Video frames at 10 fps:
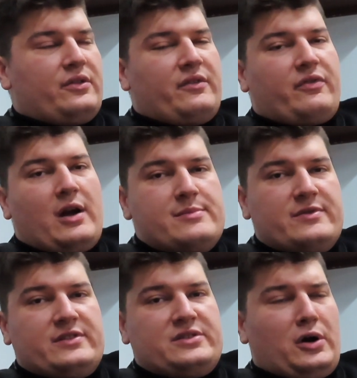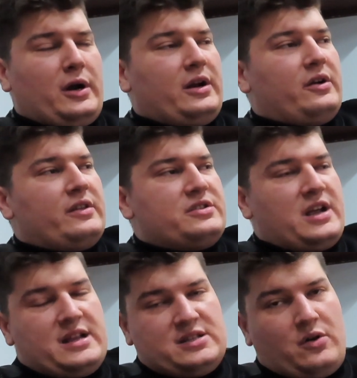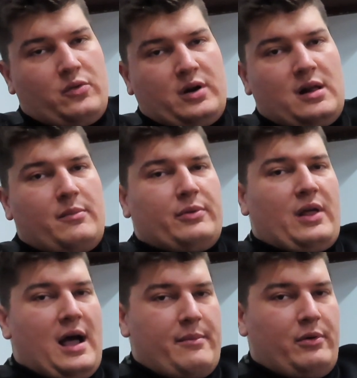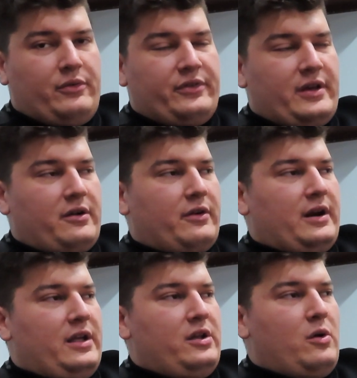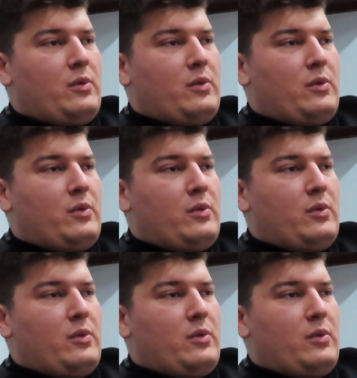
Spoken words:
or the frame of the target, or the chains that hold it up, or the eye bolts that are in it.